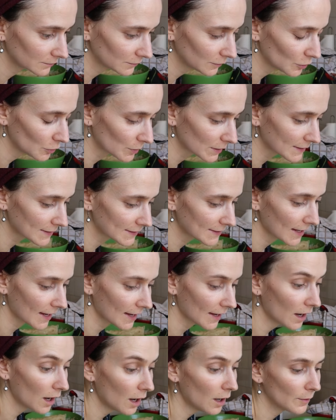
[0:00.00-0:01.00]
you can
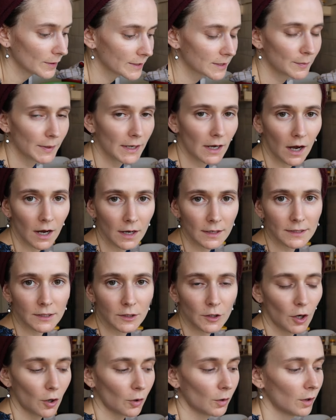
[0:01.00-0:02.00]
say, it's because,
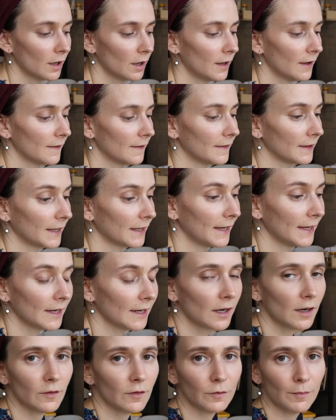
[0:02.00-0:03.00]
the
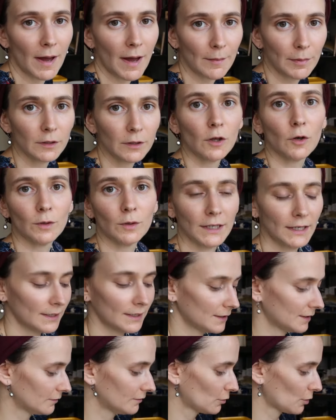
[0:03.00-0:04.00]
king of
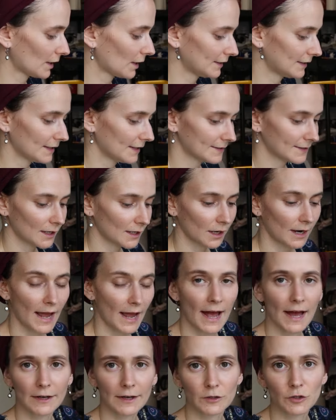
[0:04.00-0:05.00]
Babylonian, Nebuchadnezzar,
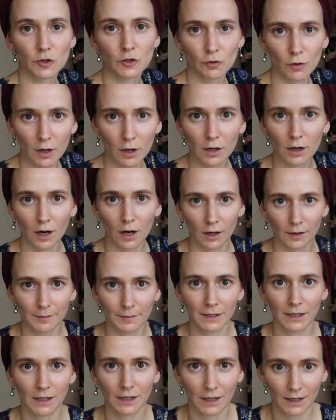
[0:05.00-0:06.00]
had a stronger
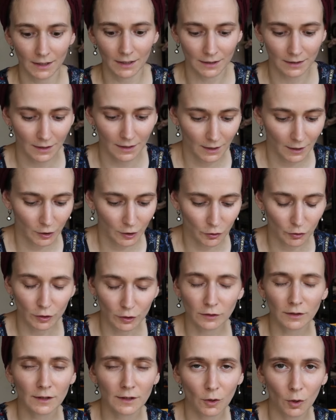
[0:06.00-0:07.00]
army, and you
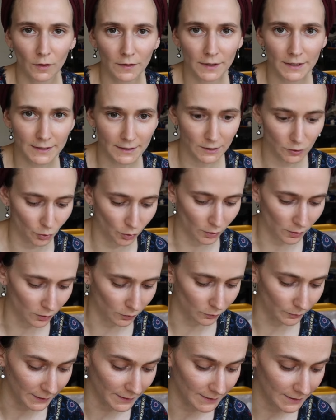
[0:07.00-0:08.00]
could look at all the
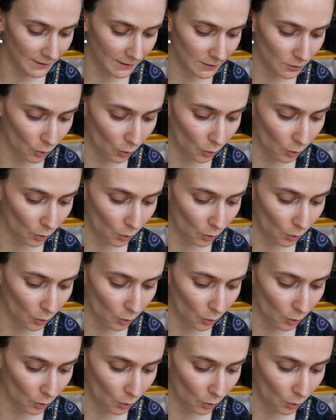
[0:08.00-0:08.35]
historical reasons,